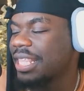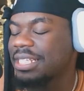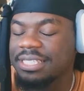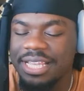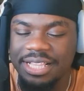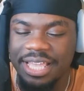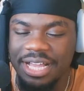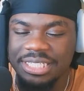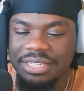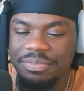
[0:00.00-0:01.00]
That's exactly
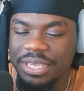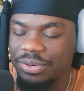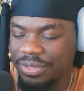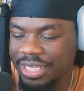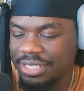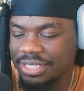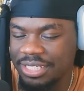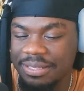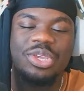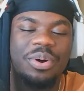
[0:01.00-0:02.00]
how it should be in a
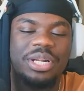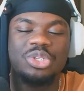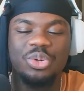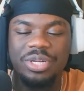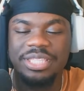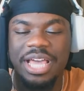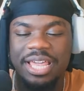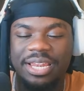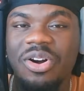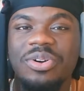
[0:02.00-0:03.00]
relationship. You want a shorty
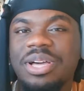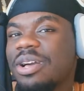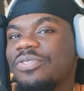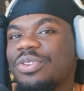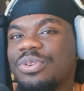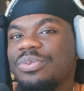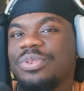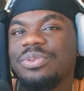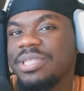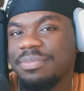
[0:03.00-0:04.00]
that gonna cook for you?
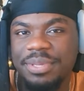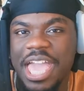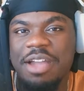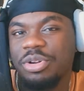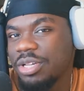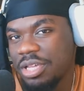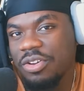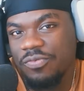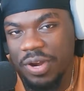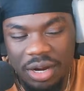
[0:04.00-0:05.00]
You should be able to
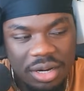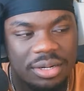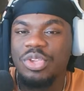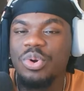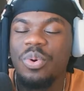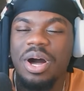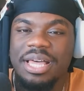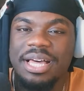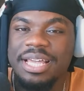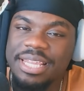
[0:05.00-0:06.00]
cook for her. You
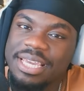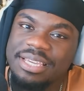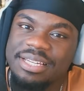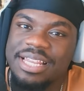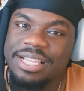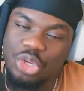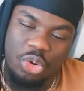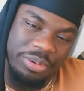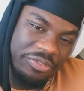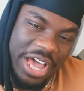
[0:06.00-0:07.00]
want a nigga that's
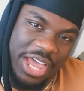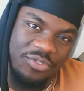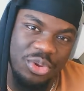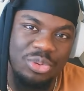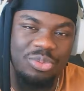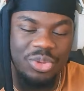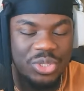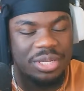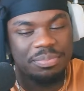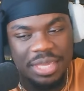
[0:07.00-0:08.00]
gonna provide for you? You
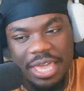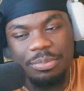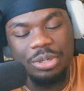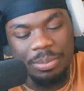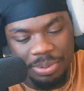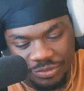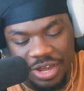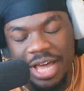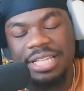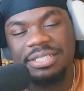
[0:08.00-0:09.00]
should be able to
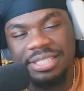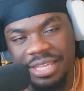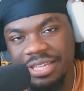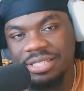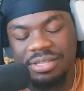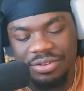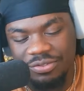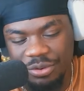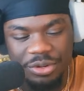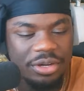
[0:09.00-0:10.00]
provide things
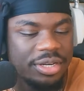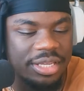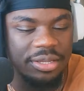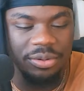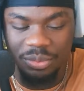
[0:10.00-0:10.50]
for your nigga.